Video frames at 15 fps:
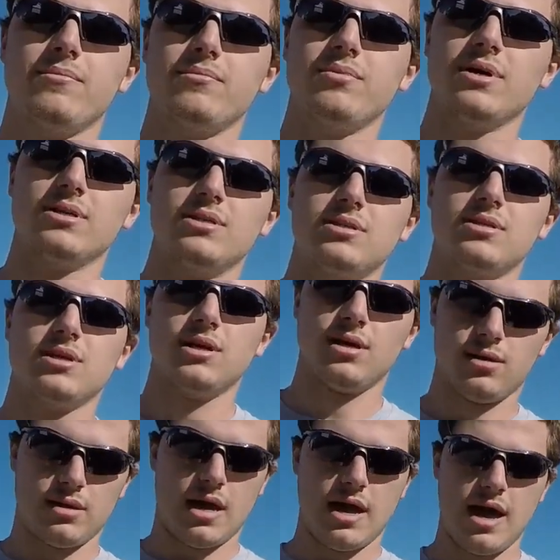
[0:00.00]
but
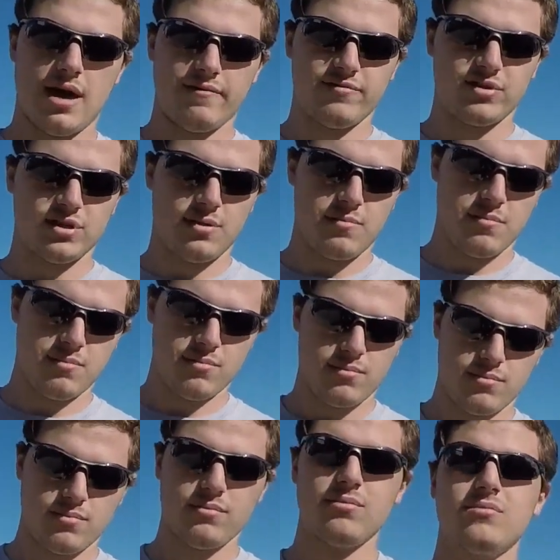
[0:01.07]
I have some,
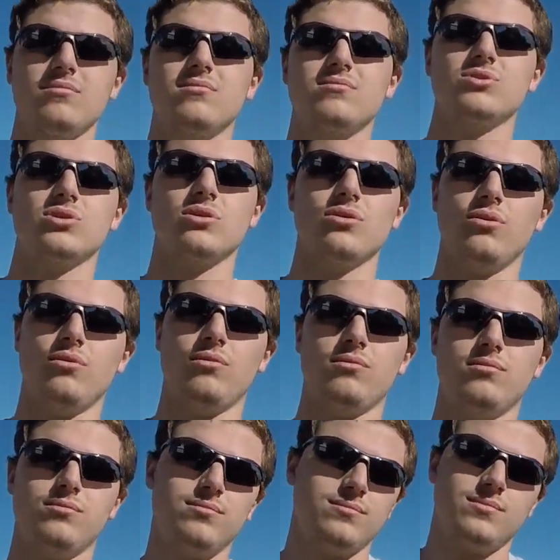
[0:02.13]
so
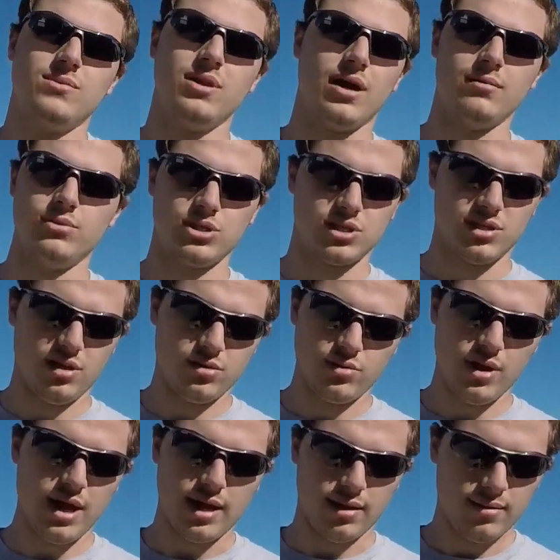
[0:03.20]
I'm just going to do
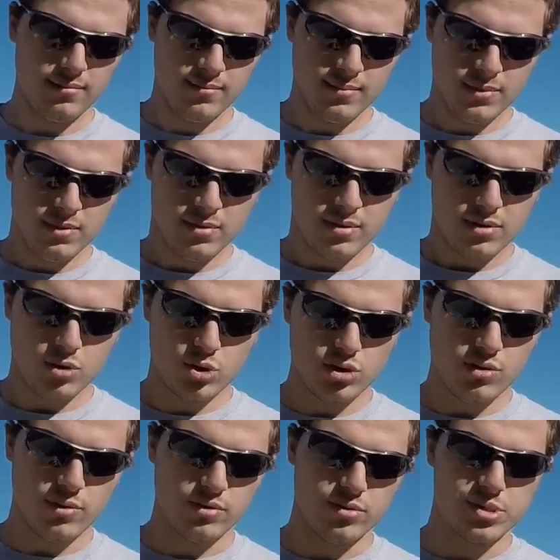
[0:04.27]
that. Usually
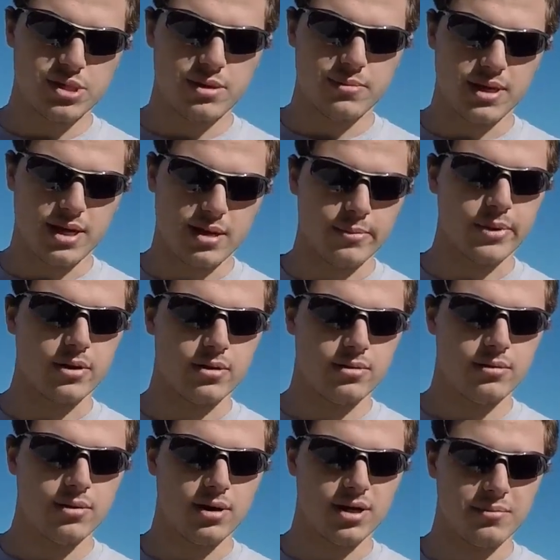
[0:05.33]
you want to do the same diameter.
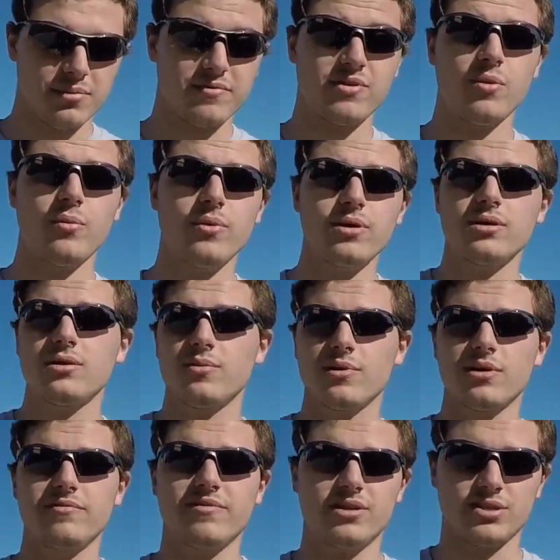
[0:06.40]
If it don't work, we're
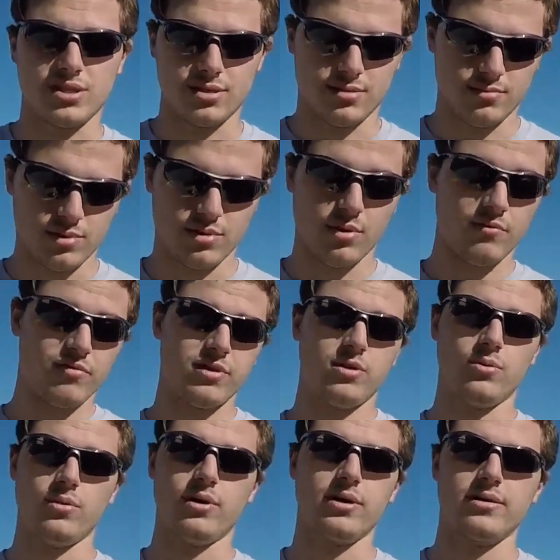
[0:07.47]
going to fix it, but hopefully it'll
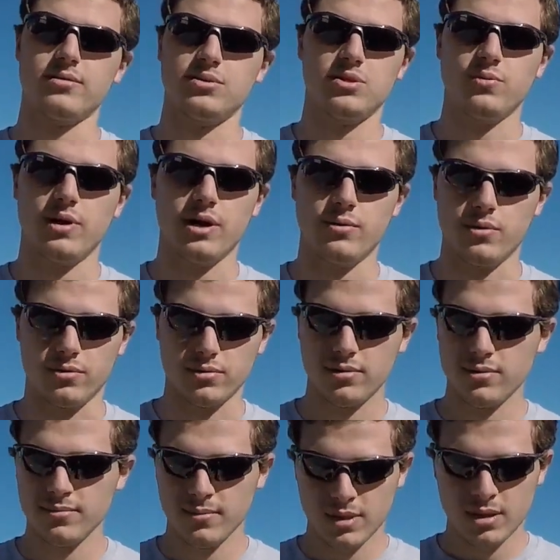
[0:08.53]
work. I don't see why it won't.
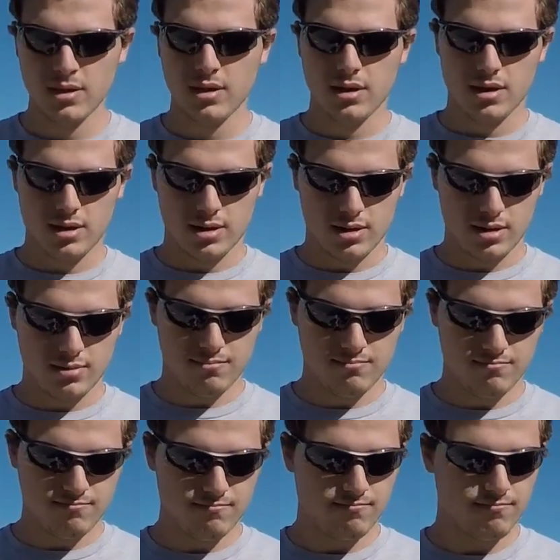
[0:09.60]
I
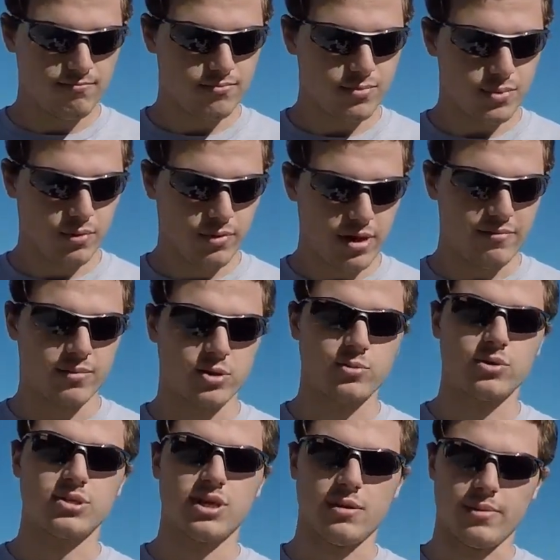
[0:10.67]
don't really have much
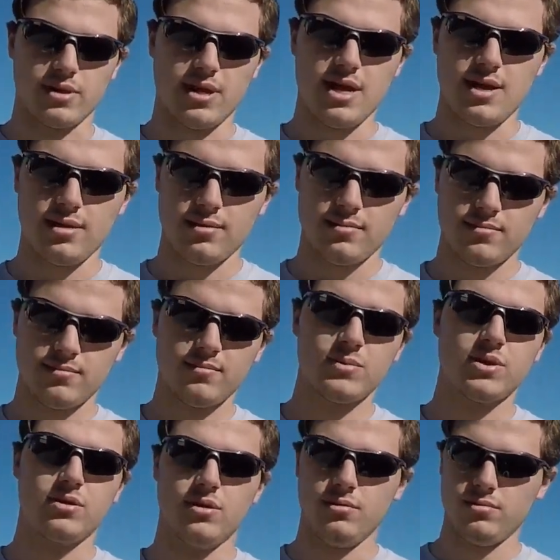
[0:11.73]
more to say about that.
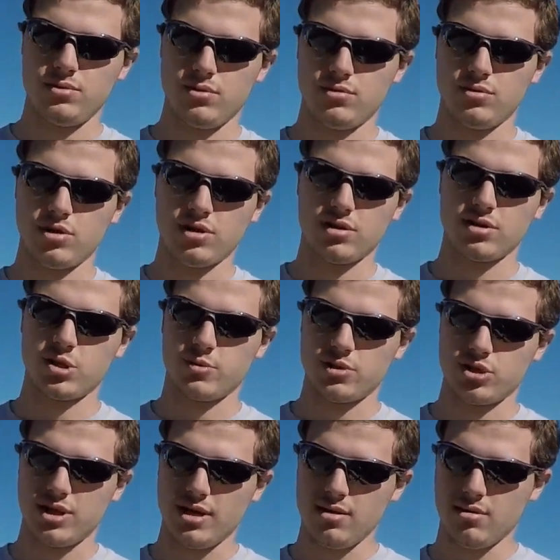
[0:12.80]
You know, you click the
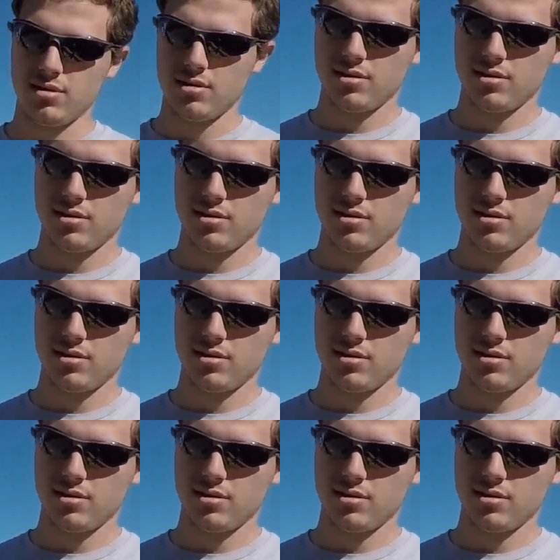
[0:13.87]
switch down,